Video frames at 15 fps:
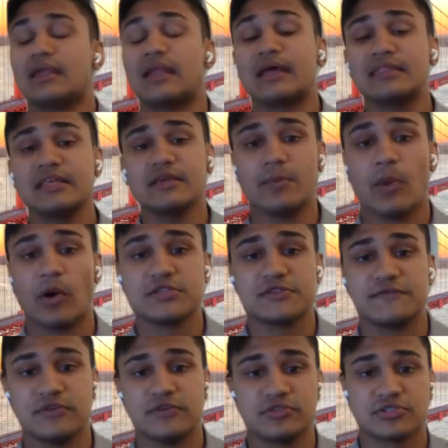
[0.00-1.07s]
I think
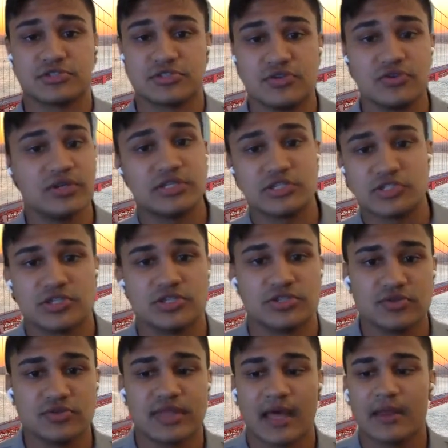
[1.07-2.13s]
most future students should
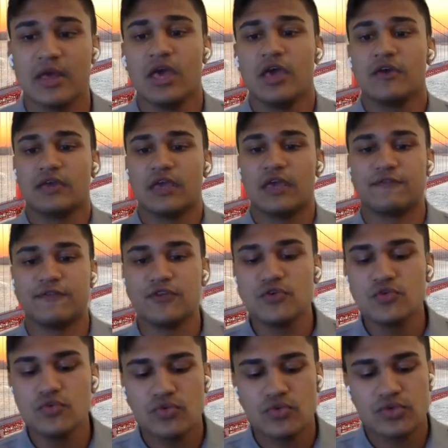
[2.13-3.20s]
do that.
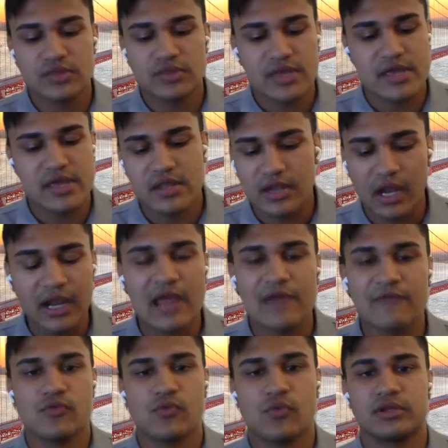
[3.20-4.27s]
Not
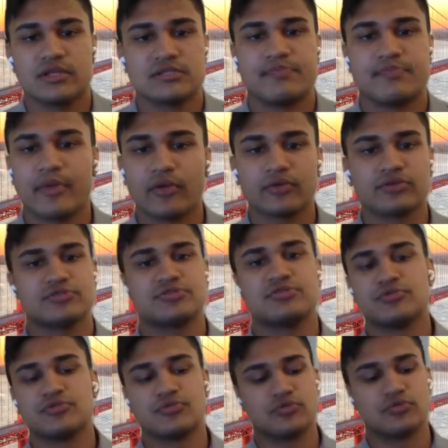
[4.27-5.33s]
everyone is built
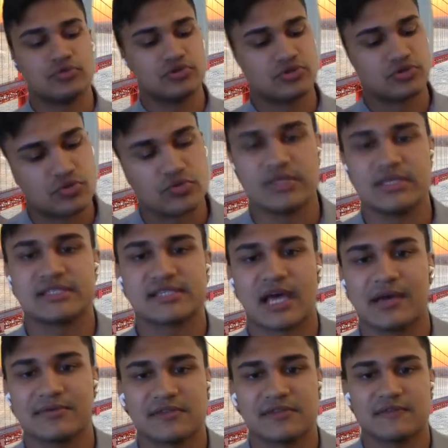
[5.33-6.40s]
to do these
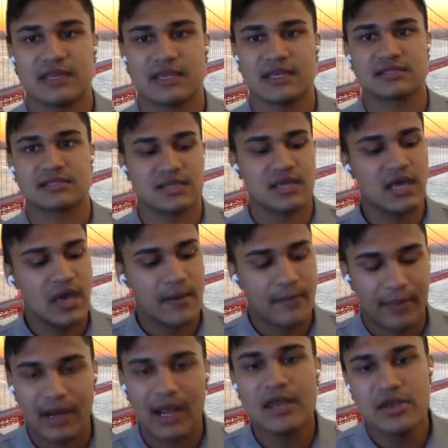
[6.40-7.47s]
types of things,
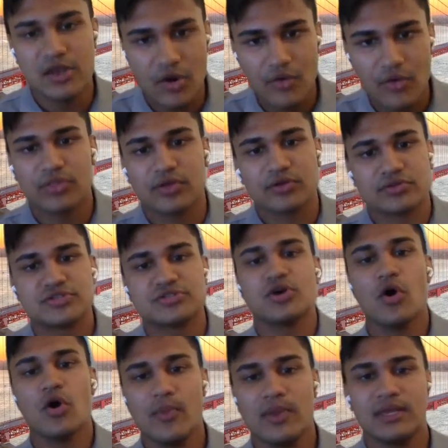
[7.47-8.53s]
but I know there's
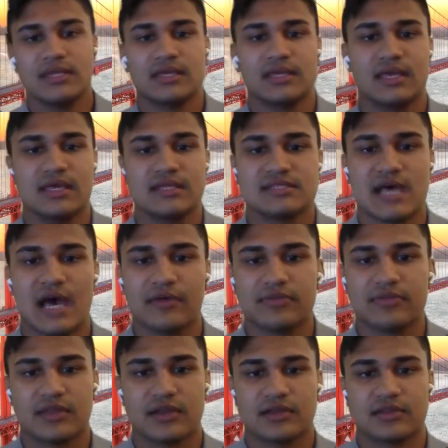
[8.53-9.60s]
so many kids out
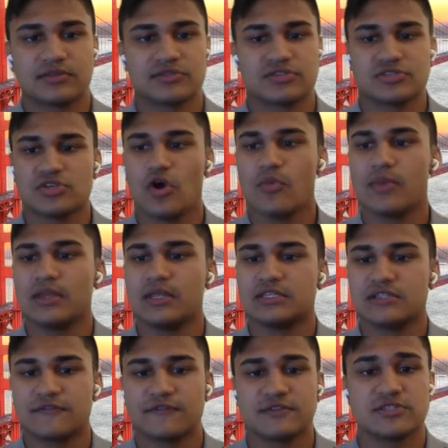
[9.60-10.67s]
there, and there's so many
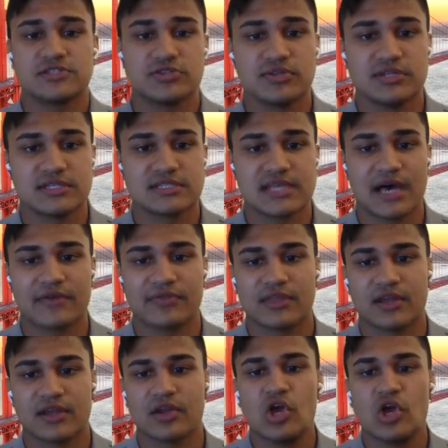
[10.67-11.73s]
different students out
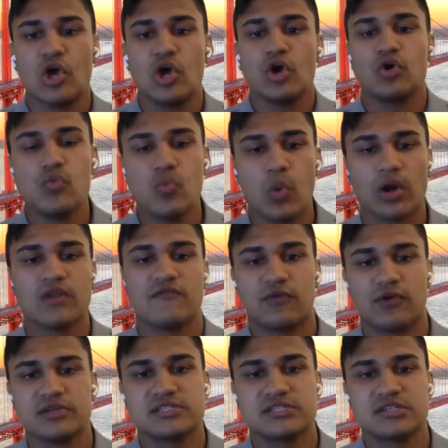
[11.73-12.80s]
there who want to
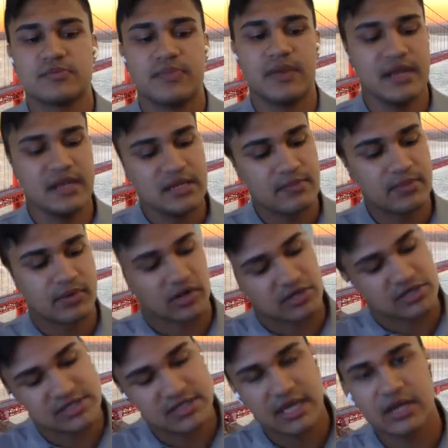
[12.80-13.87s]
voice their opinion but are
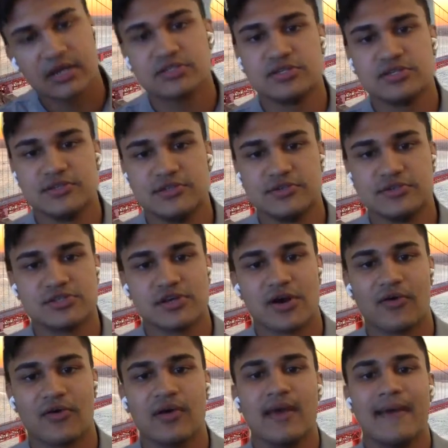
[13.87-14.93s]
scared to do
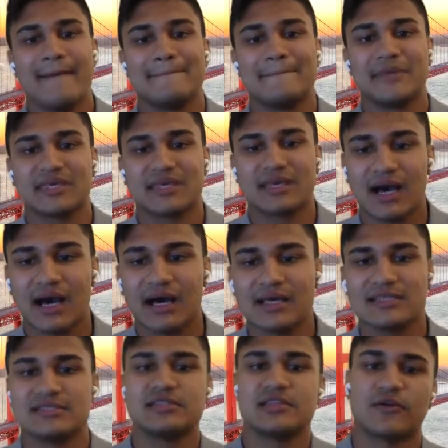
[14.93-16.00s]
so
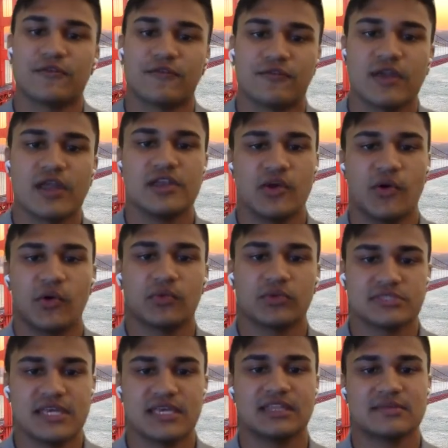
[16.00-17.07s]
because they're afraid no one will
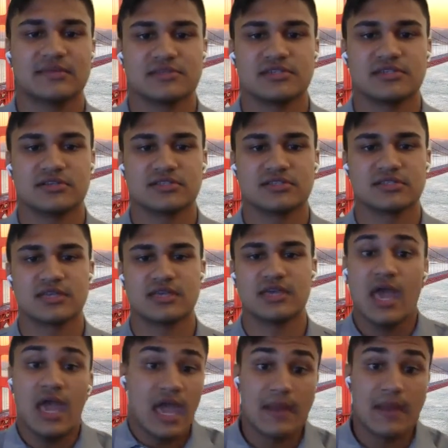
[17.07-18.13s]
take them seriously.
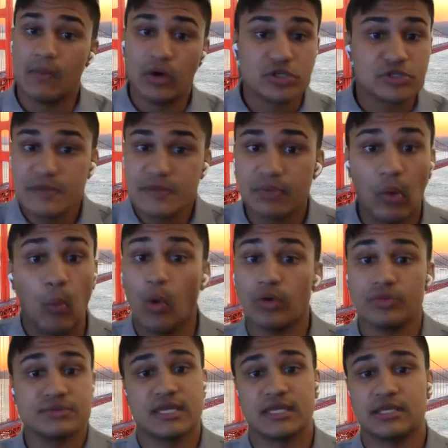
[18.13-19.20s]
And most people
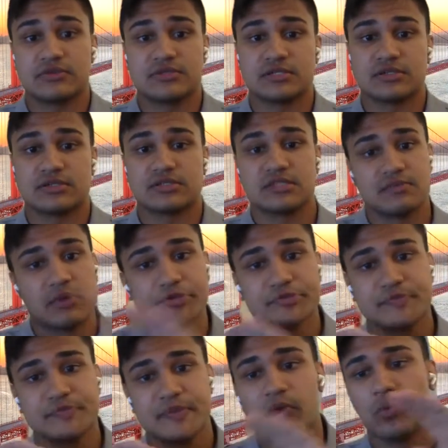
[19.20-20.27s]
won't take you seriously. Most
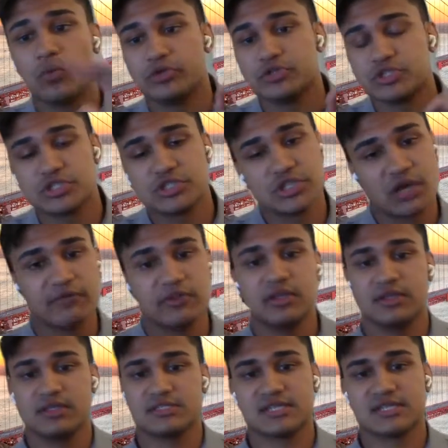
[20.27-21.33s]
people will just shove you
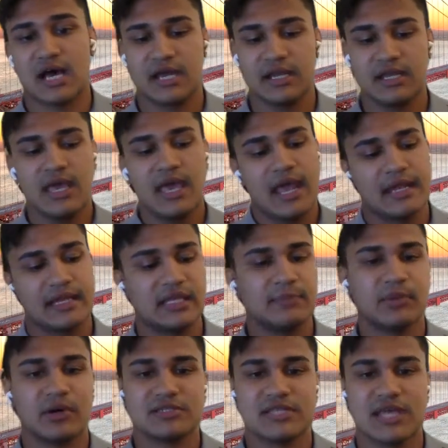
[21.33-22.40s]
to the side and
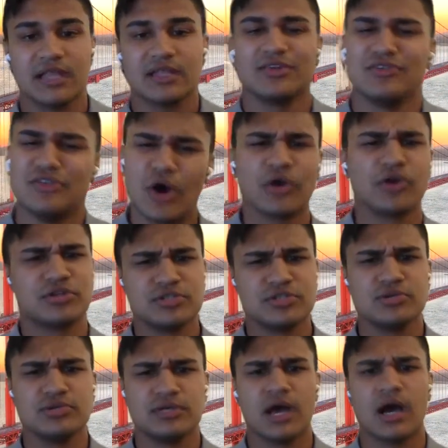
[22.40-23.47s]
keep on telling you, no, you're
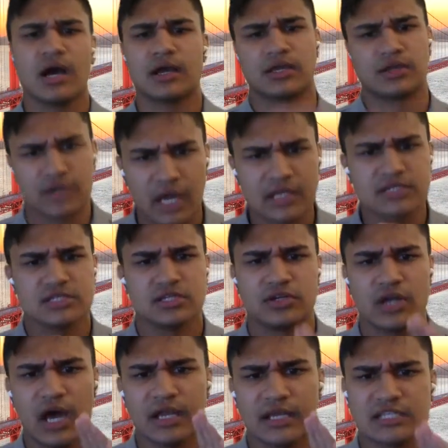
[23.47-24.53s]
too young, you're
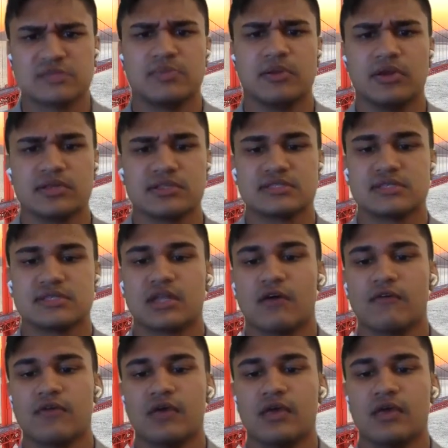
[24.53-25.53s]
not experienced enough.